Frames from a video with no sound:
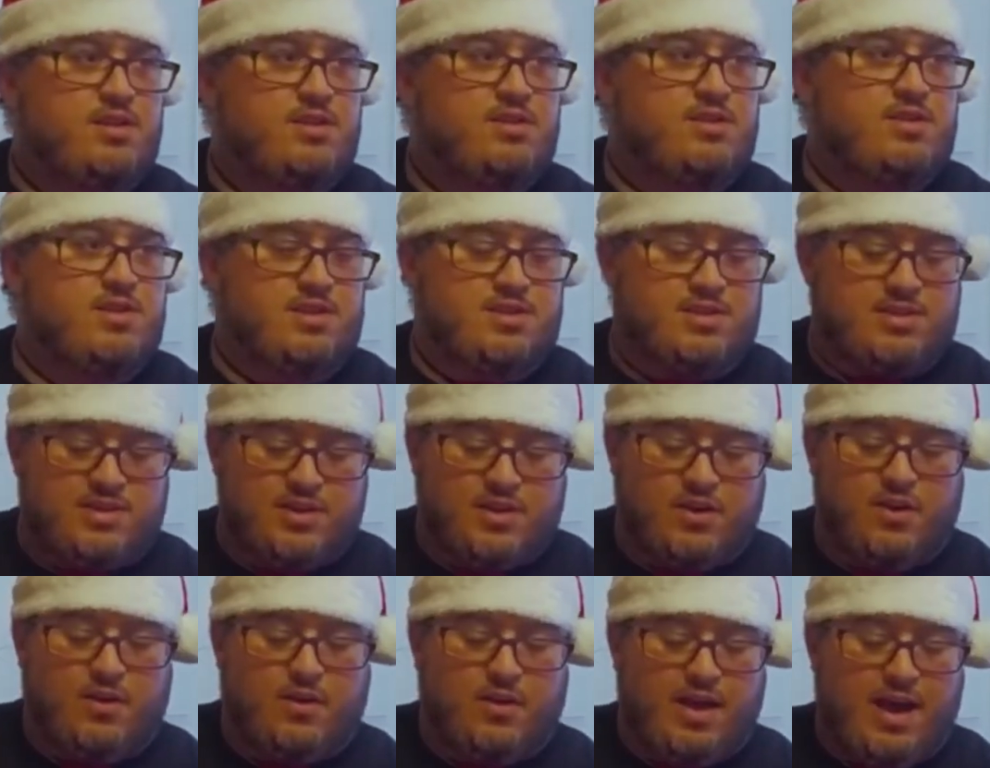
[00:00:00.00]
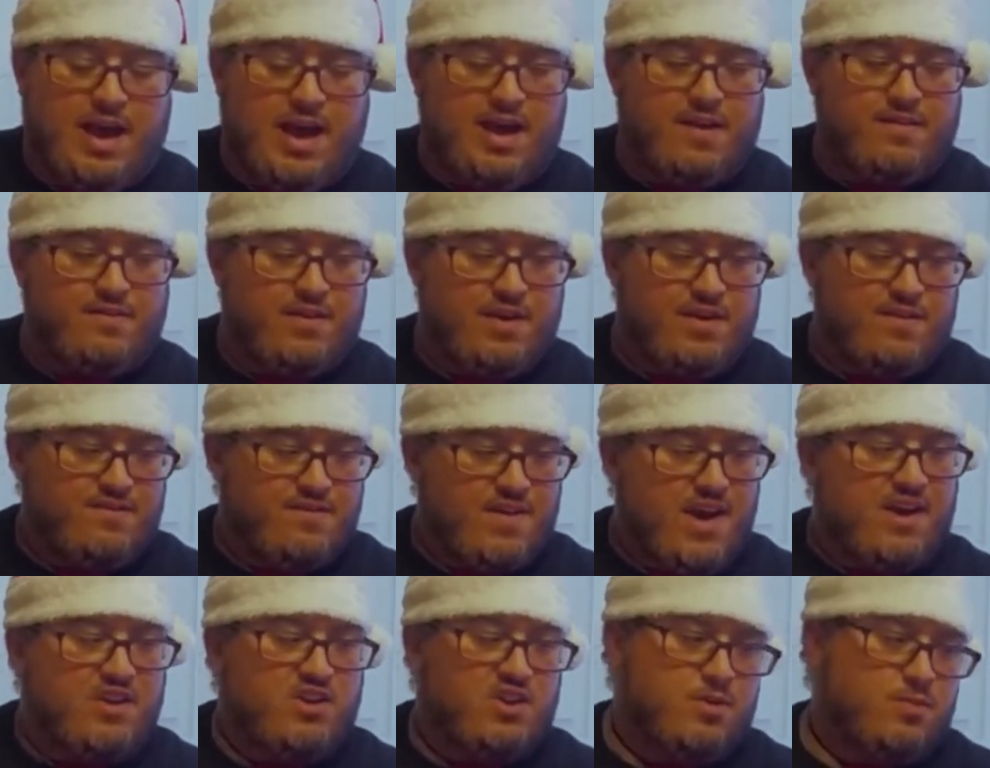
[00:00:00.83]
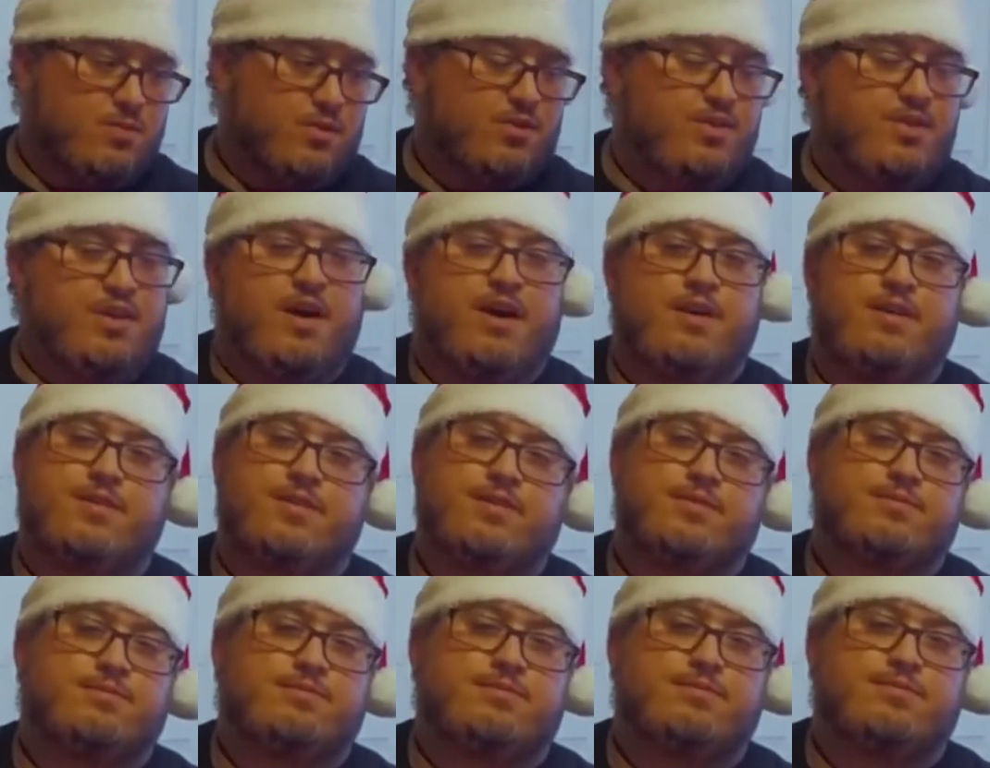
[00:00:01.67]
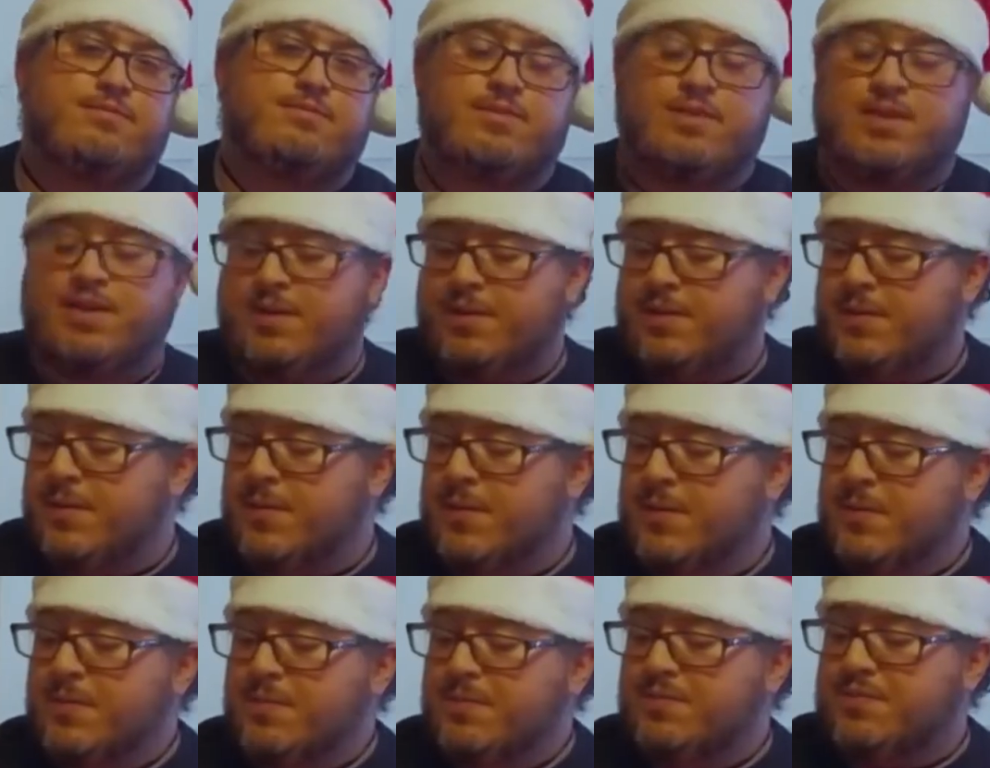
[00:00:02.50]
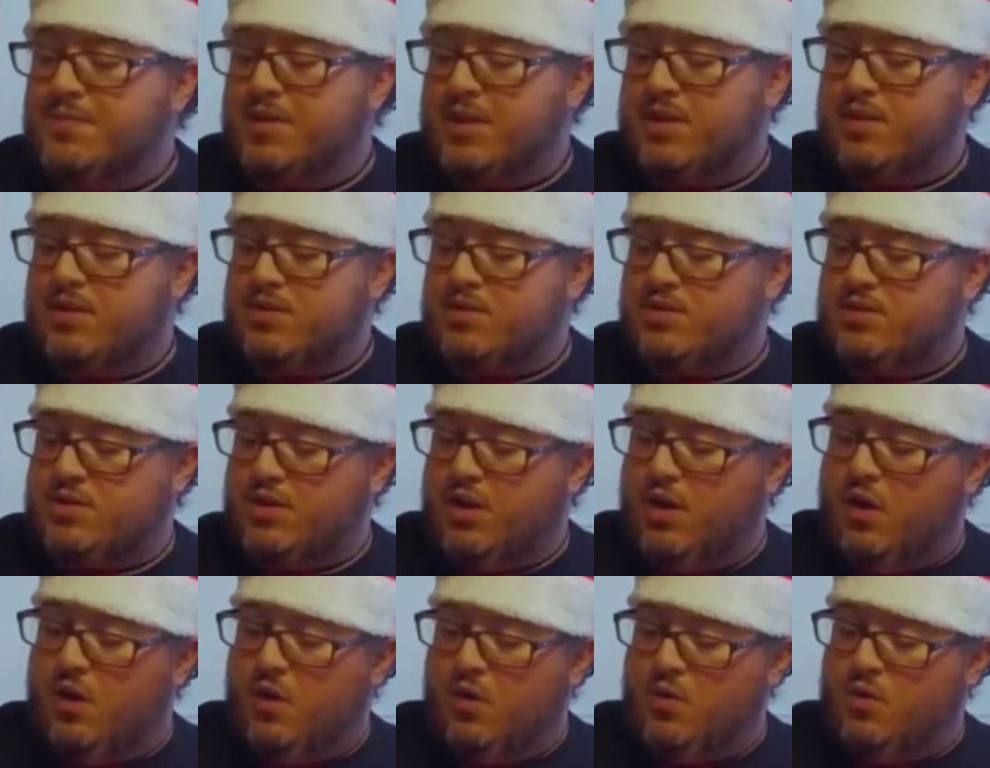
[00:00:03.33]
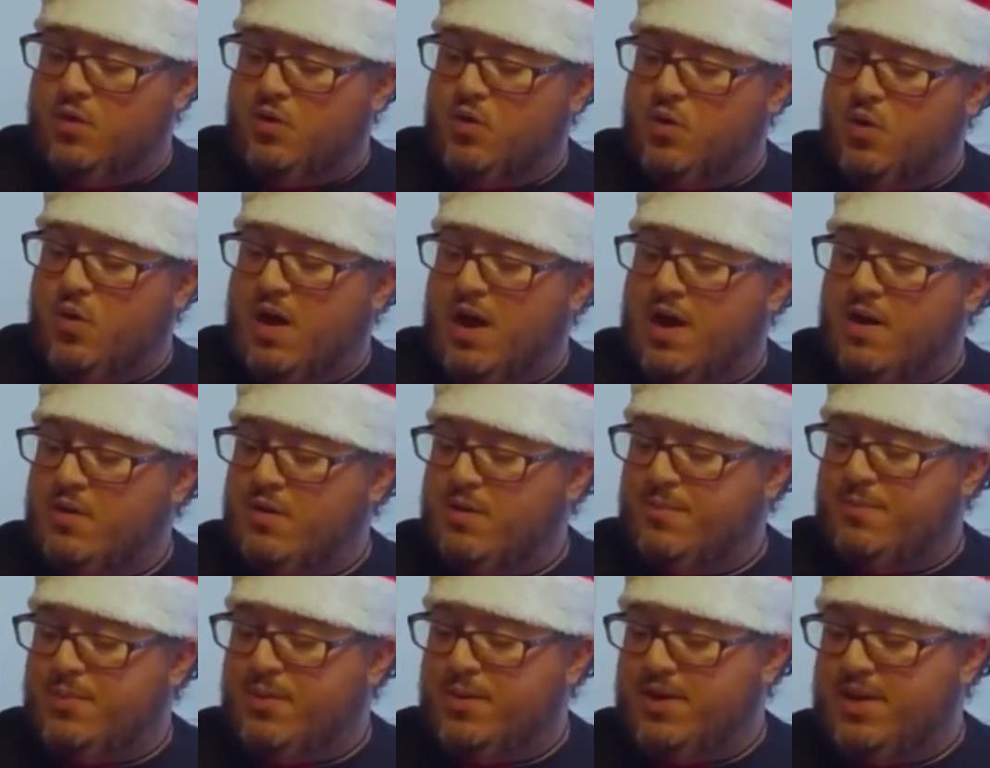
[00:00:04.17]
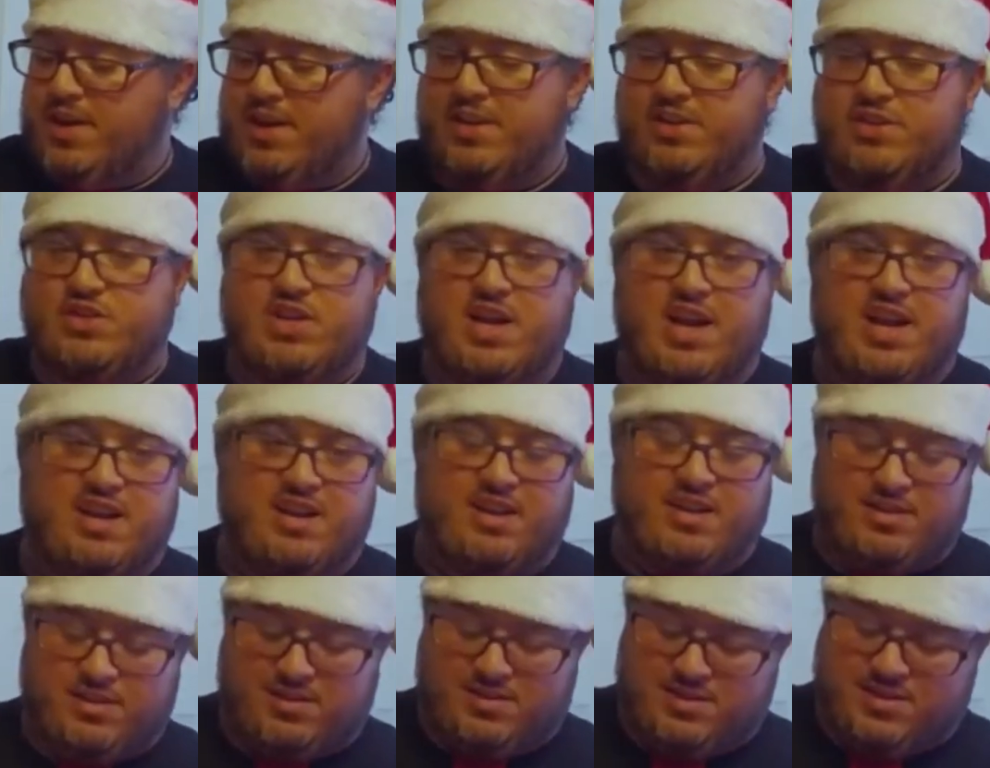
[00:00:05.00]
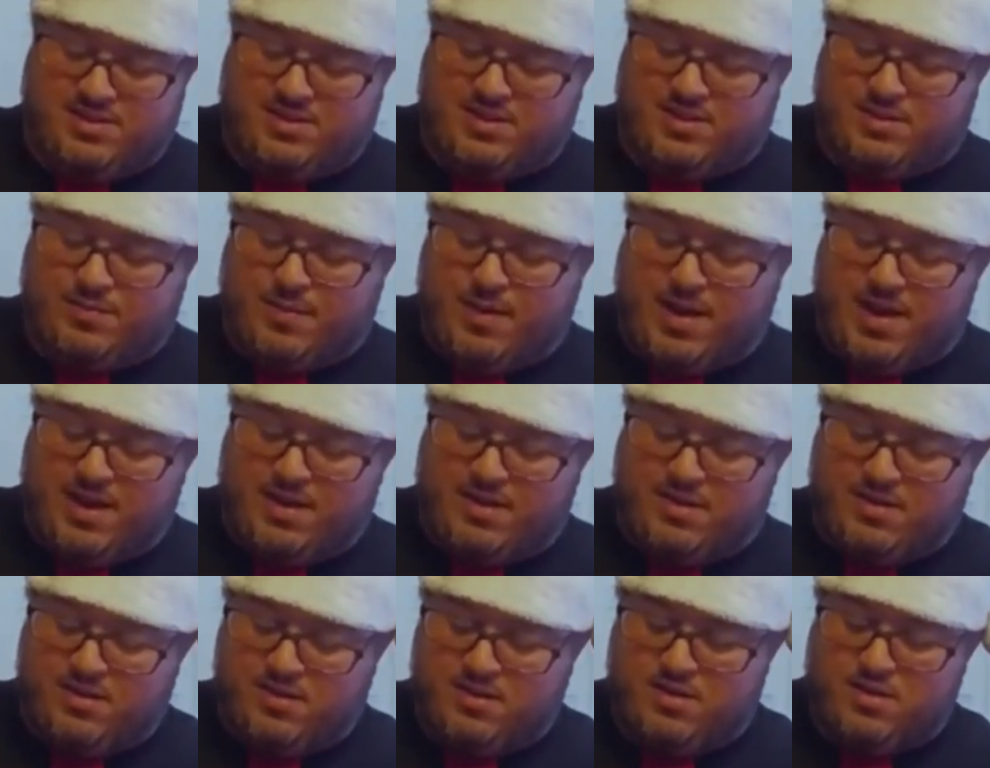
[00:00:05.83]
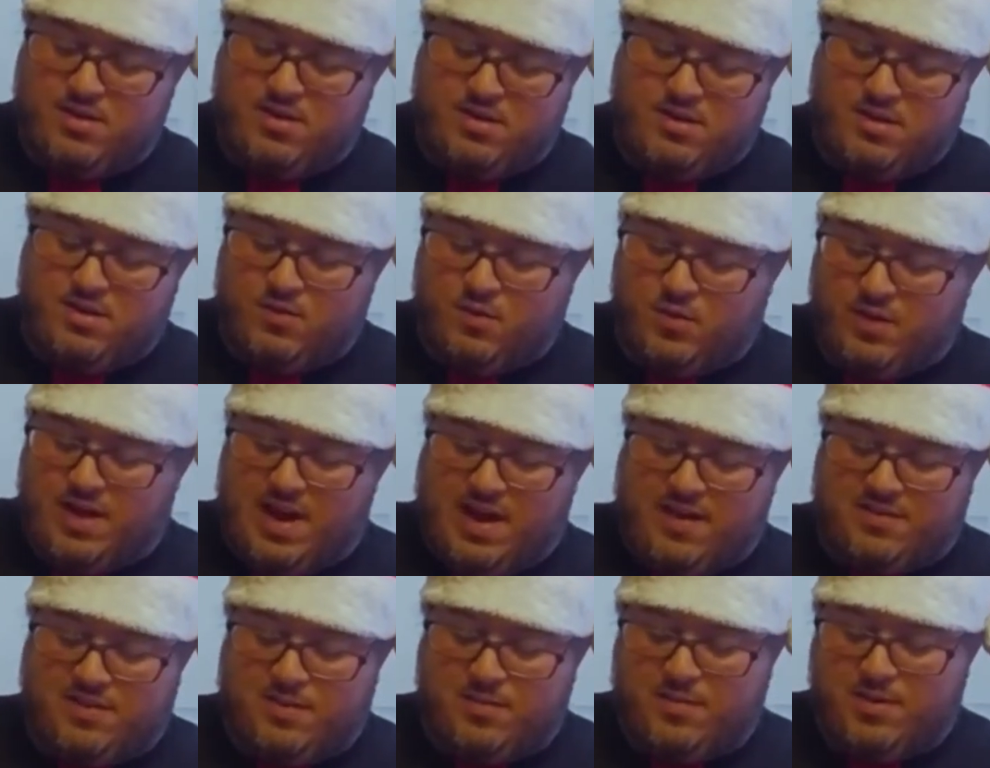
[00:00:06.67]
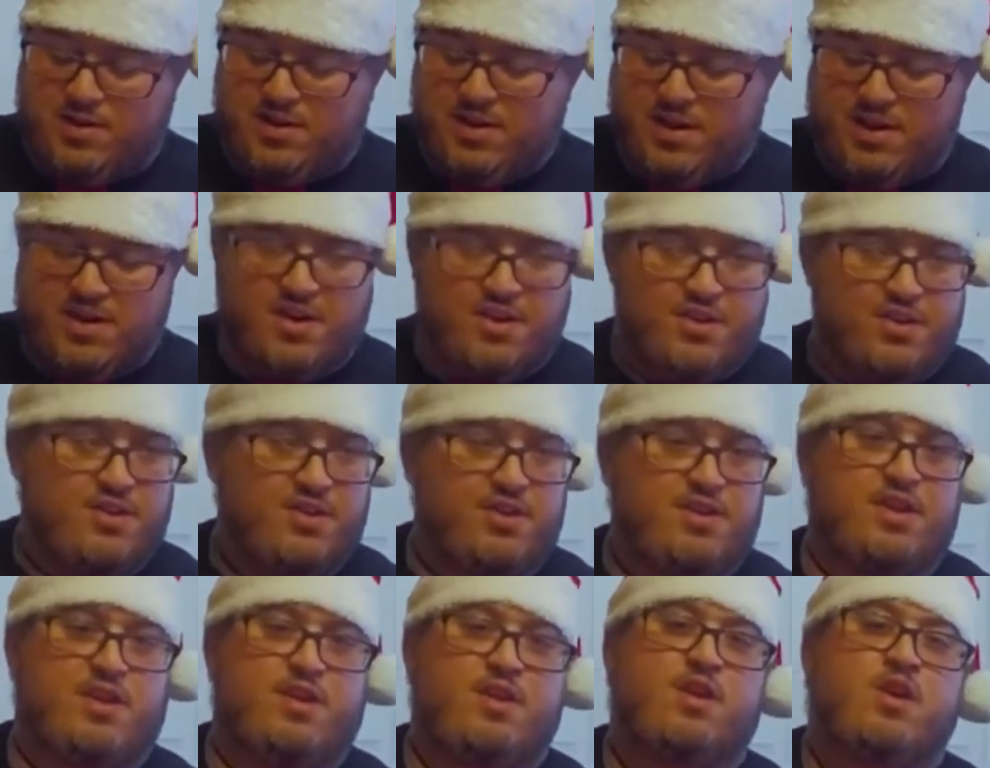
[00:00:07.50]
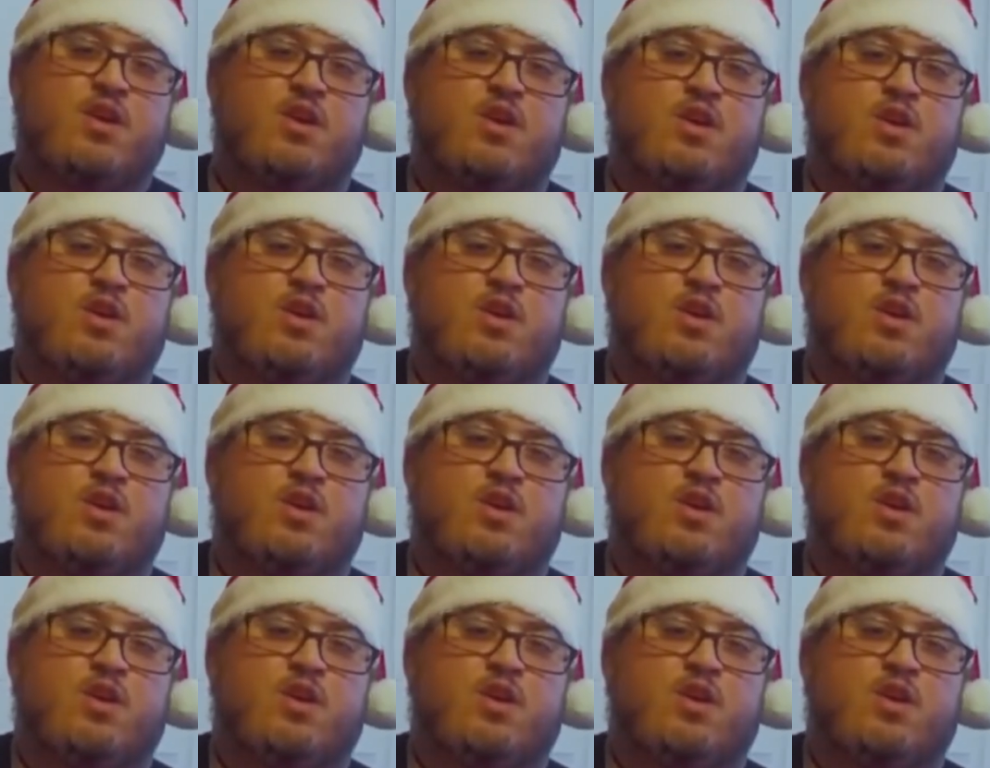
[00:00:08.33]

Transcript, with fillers: to still have a valuable thought. Touche. So, who I would put in Jack Nicholson's spot would have to be none other than